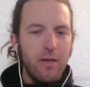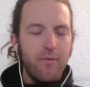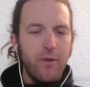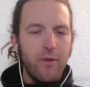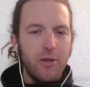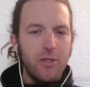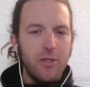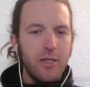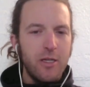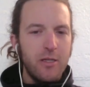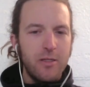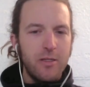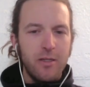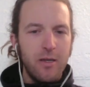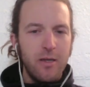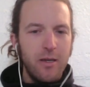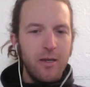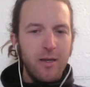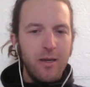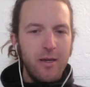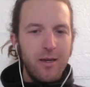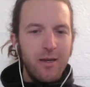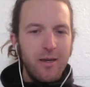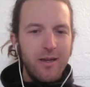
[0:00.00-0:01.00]
Versus
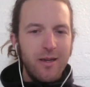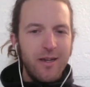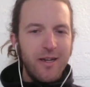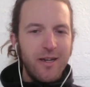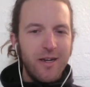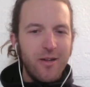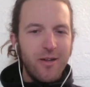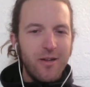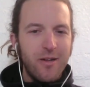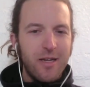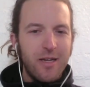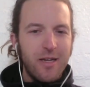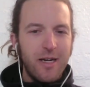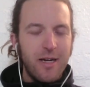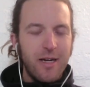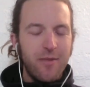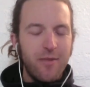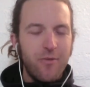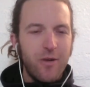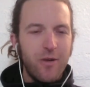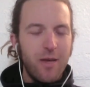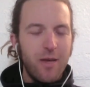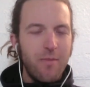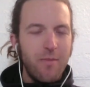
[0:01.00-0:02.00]
you know like kind
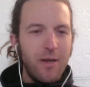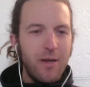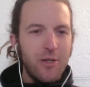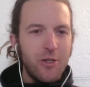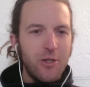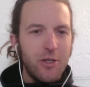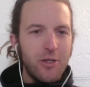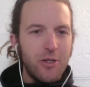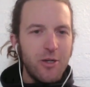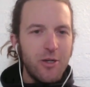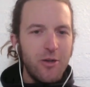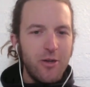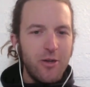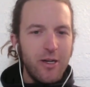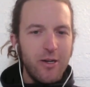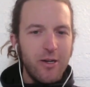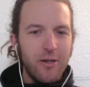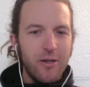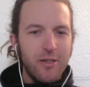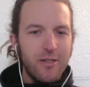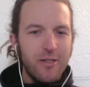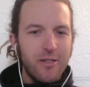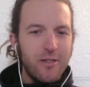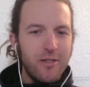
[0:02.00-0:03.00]
of what I mentioned
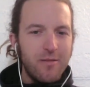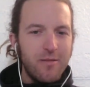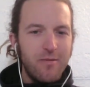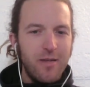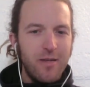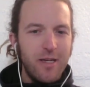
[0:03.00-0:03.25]
earlier is